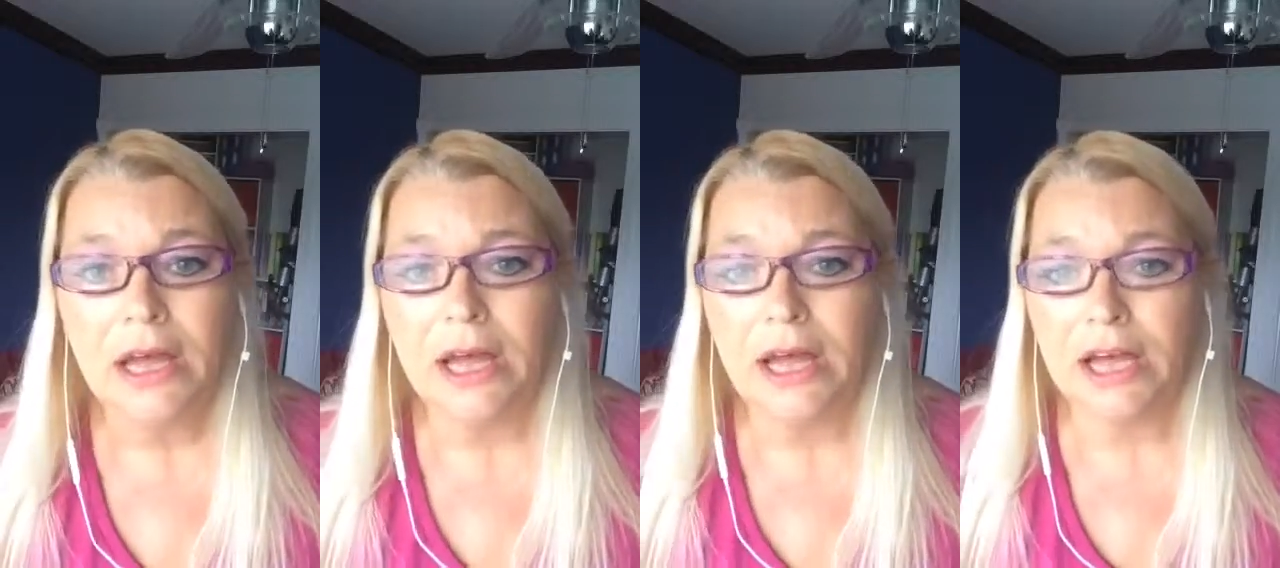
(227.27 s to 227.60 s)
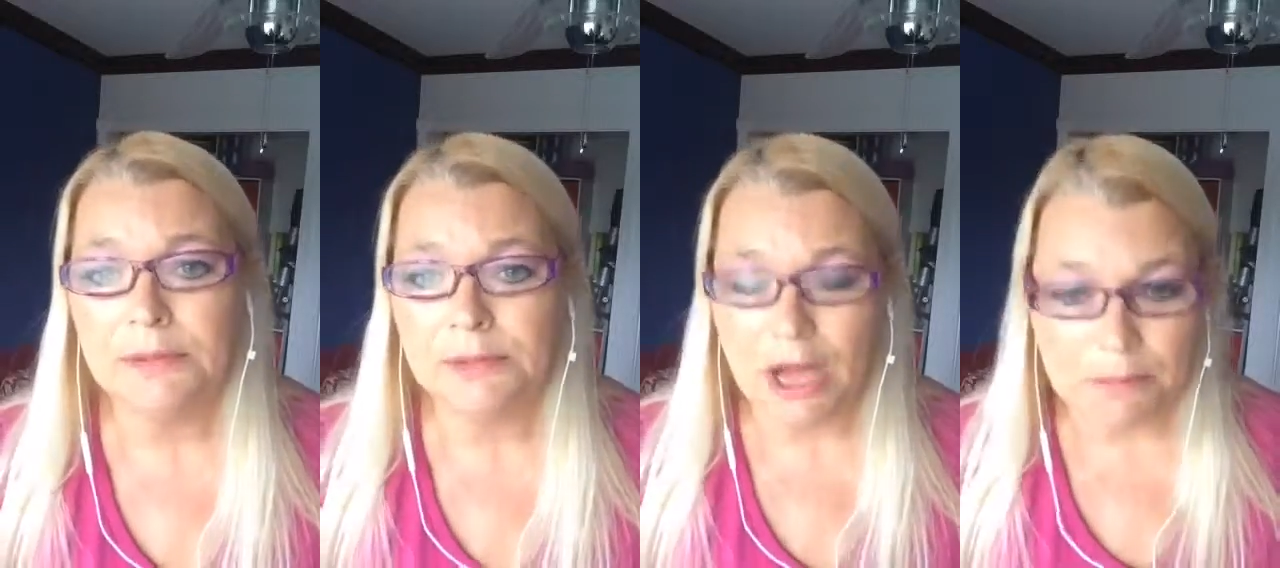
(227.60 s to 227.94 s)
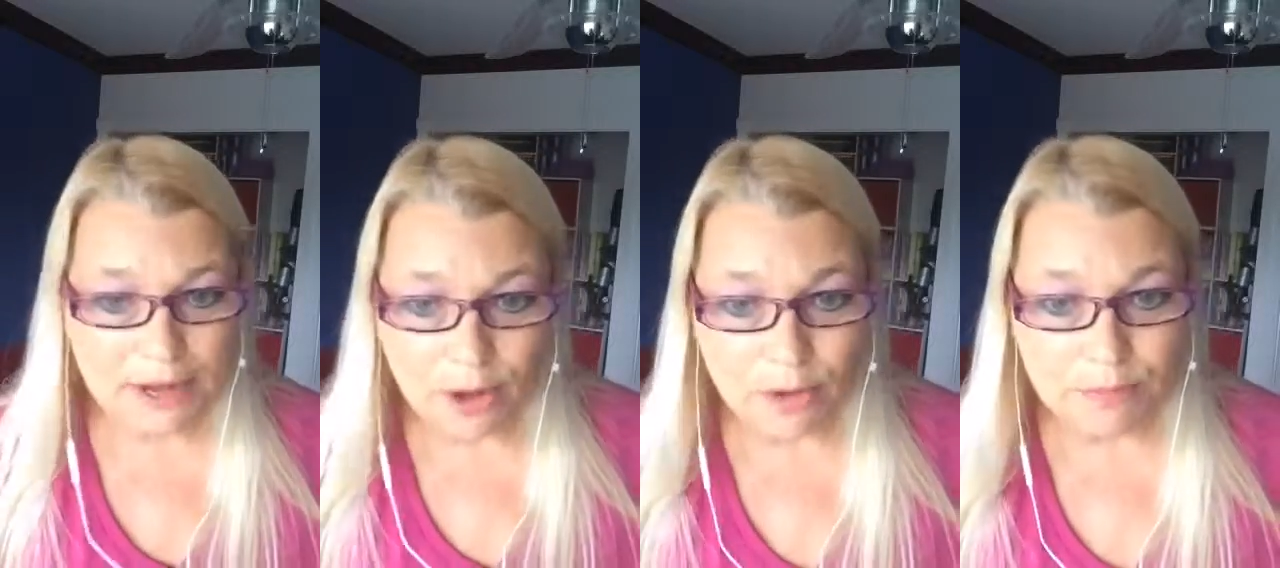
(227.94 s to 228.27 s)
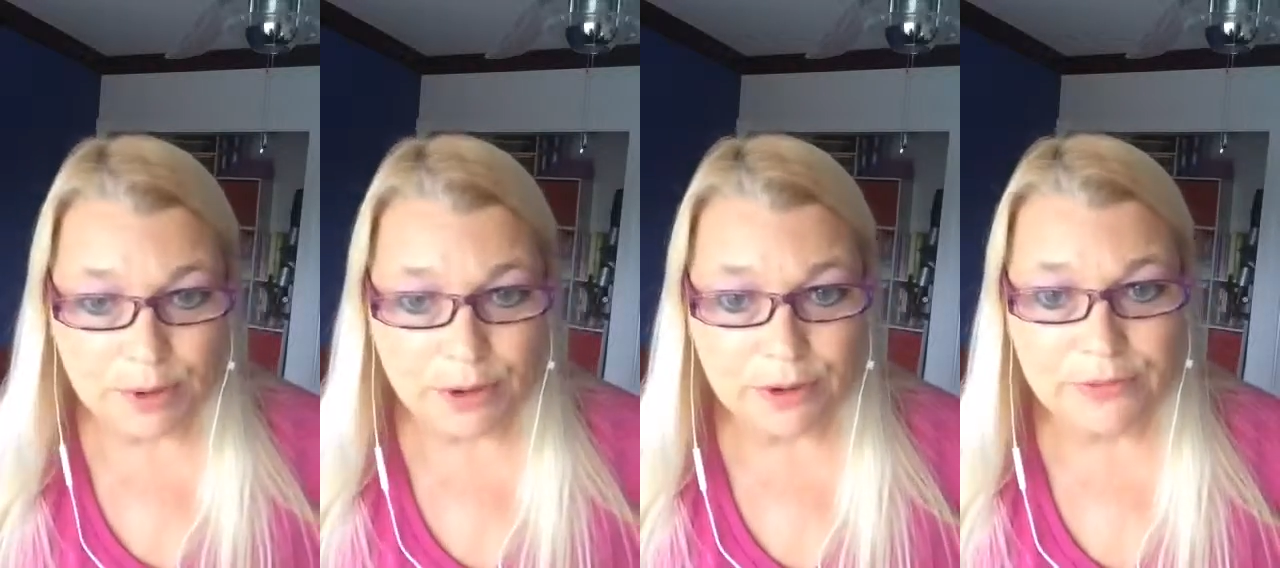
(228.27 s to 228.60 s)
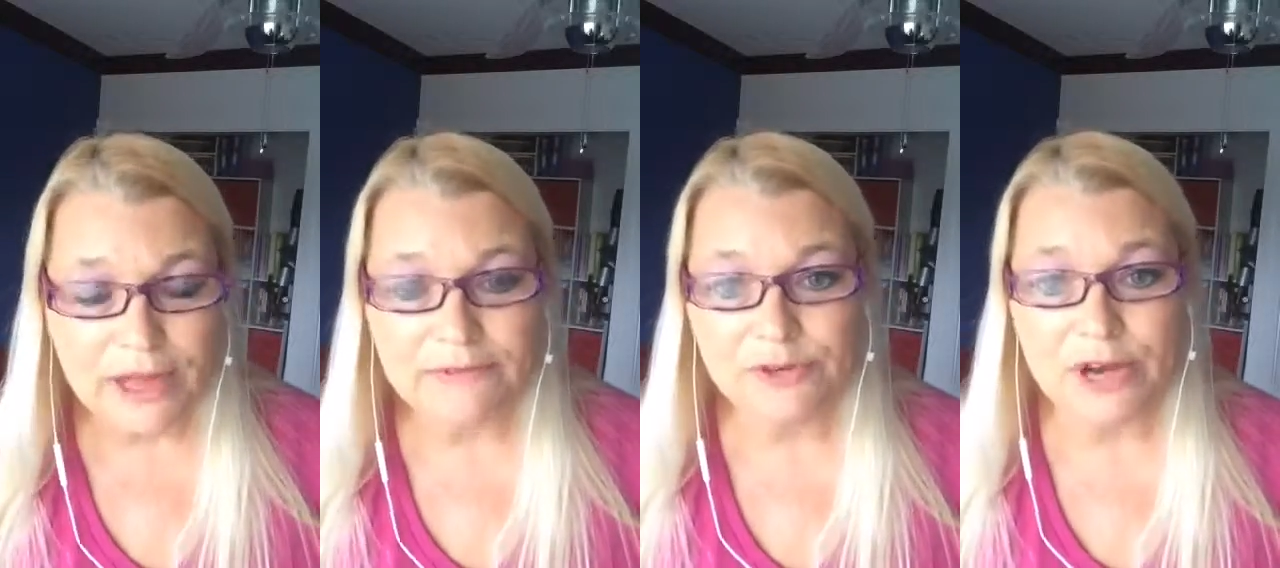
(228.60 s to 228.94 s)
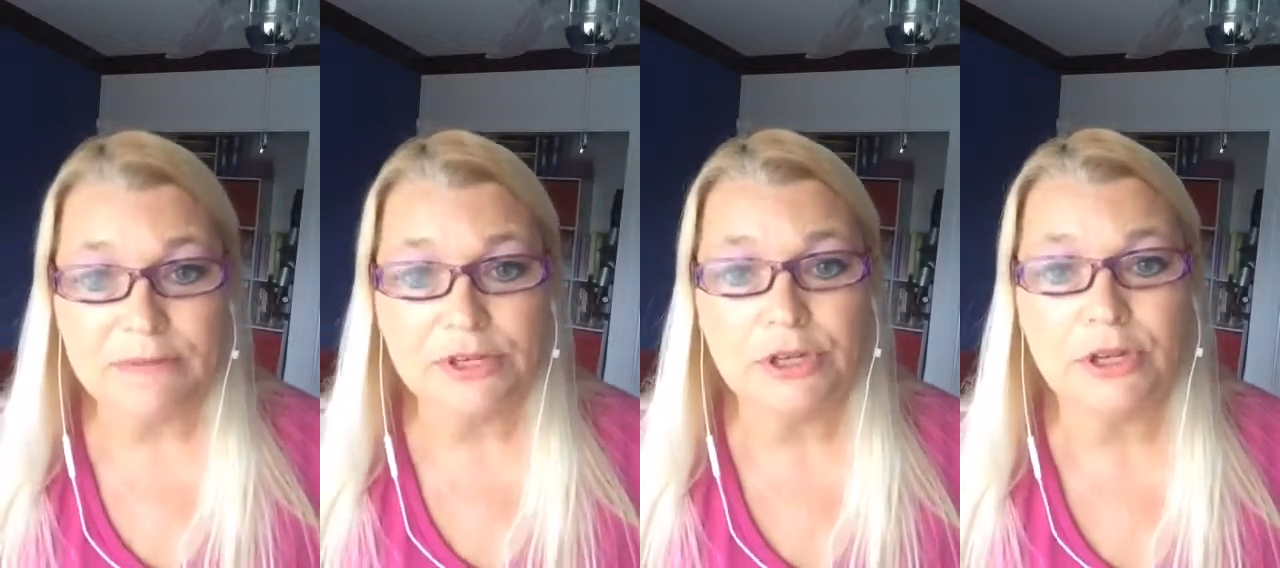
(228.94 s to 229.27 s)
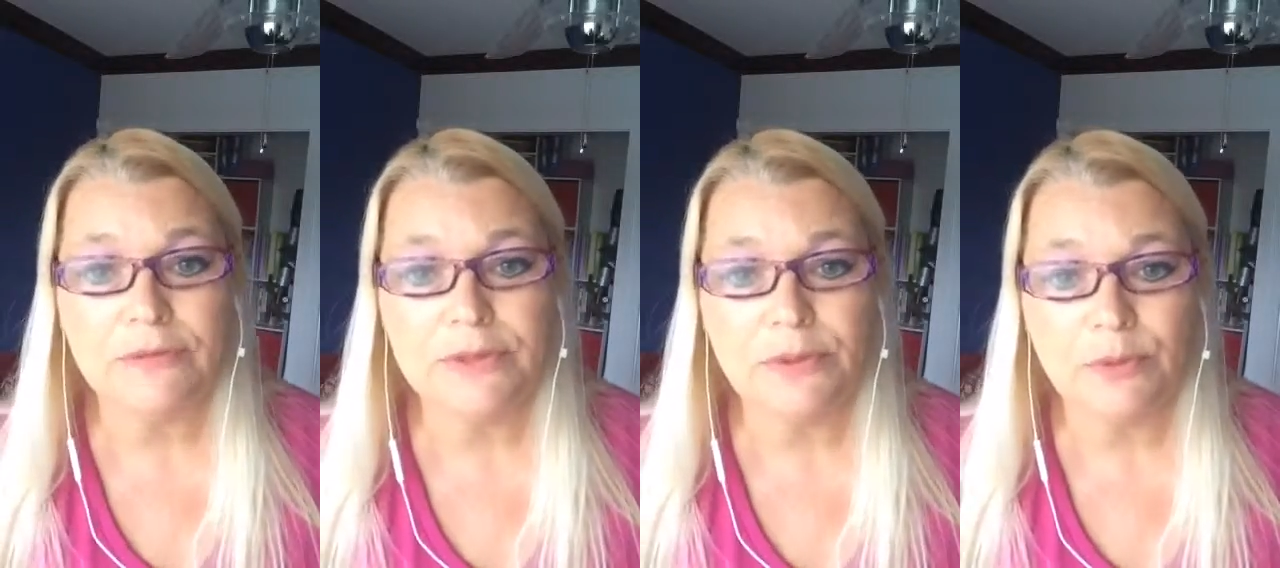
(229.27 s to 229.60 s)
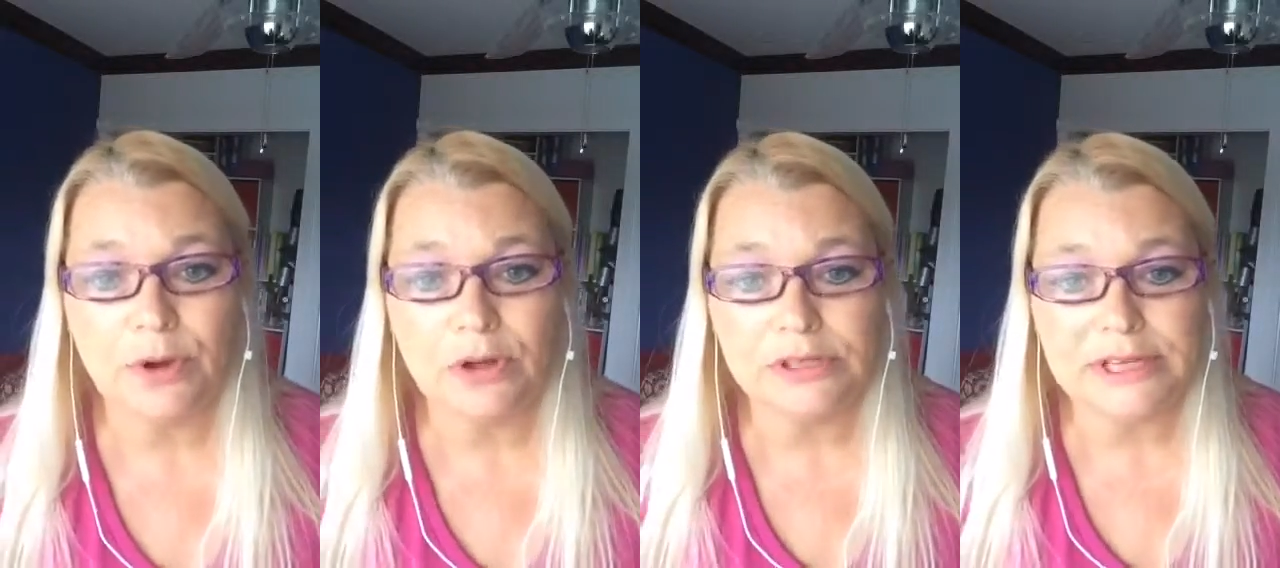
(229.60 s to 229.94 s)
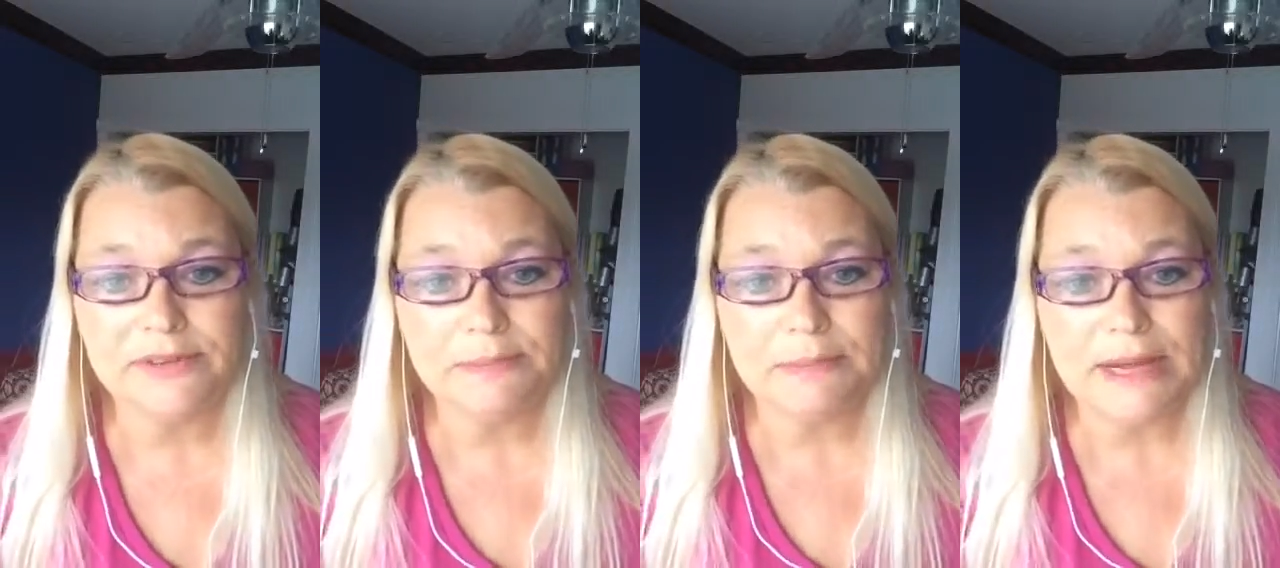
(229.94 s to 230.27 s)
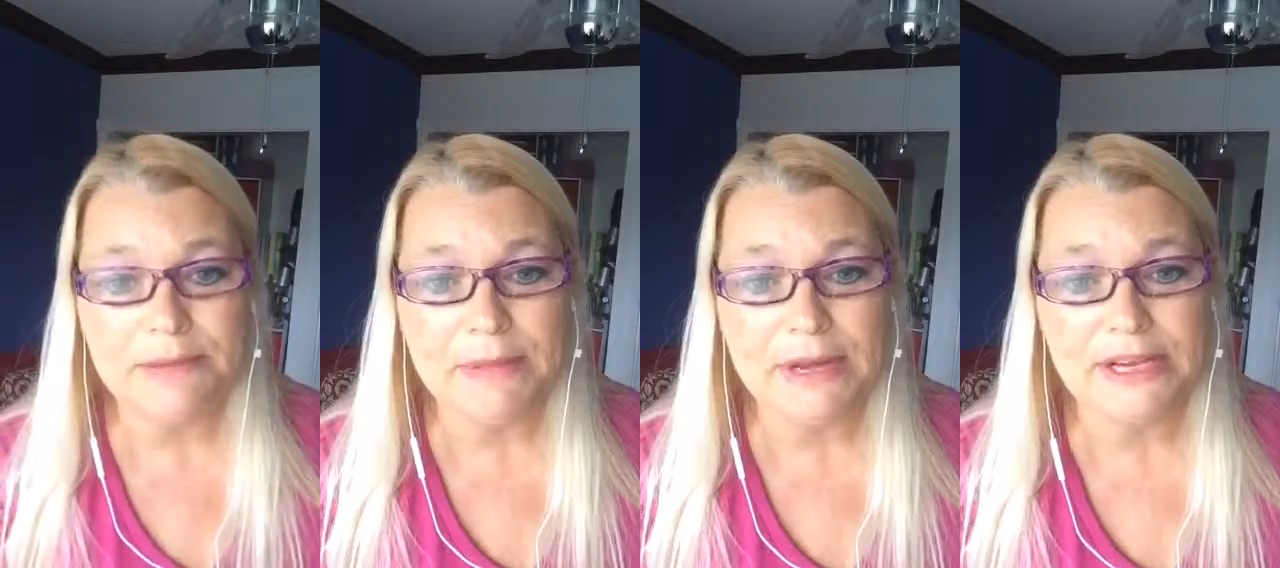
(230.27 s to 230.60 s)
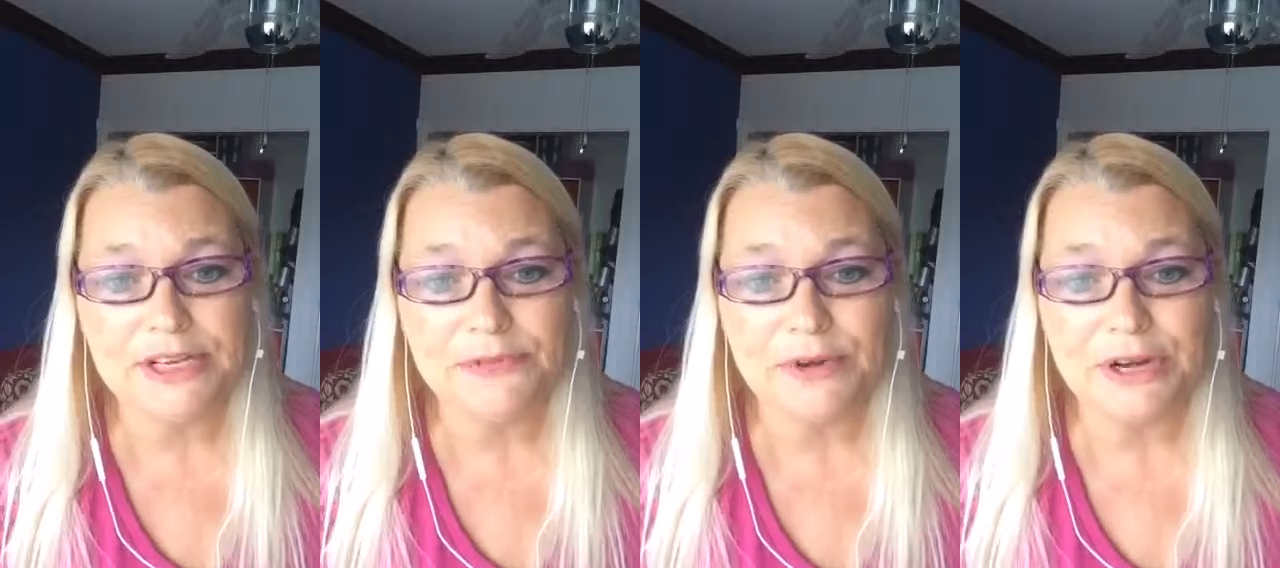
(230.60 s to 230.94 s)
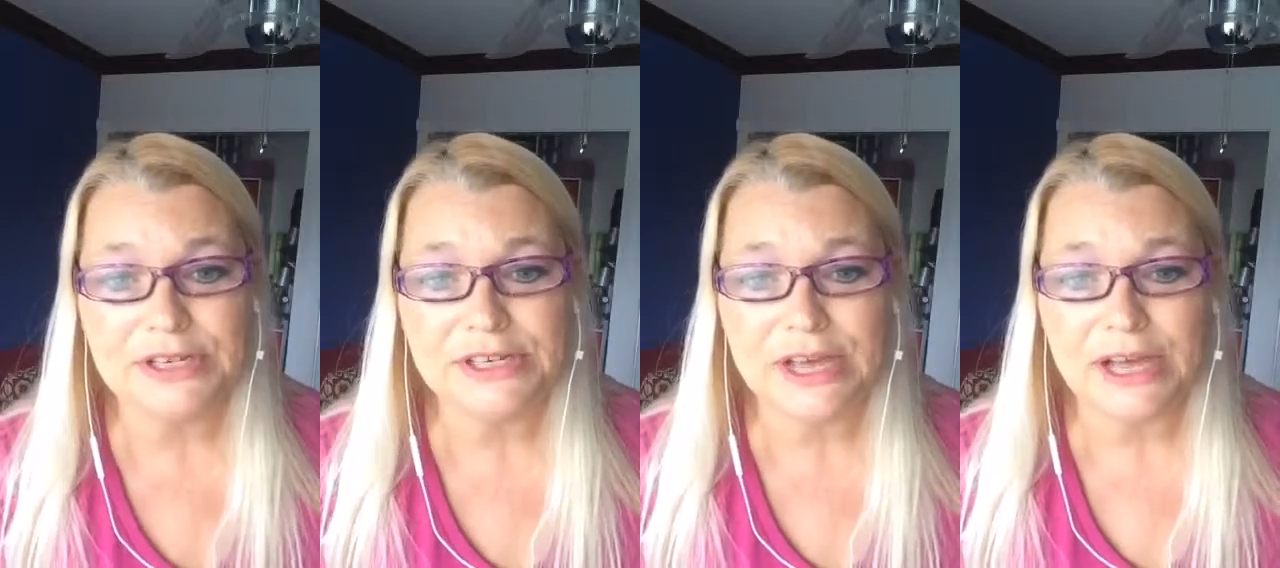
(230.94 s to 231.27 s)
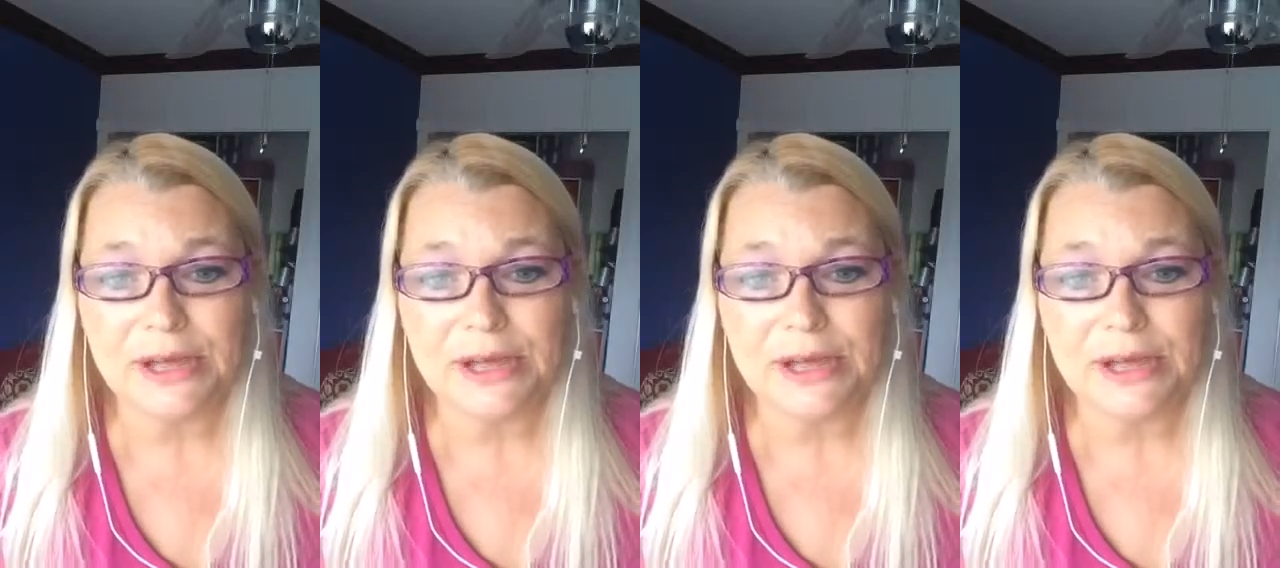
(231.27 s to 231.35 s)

Not my home birth. I've traveled all over the world, lived many, many different,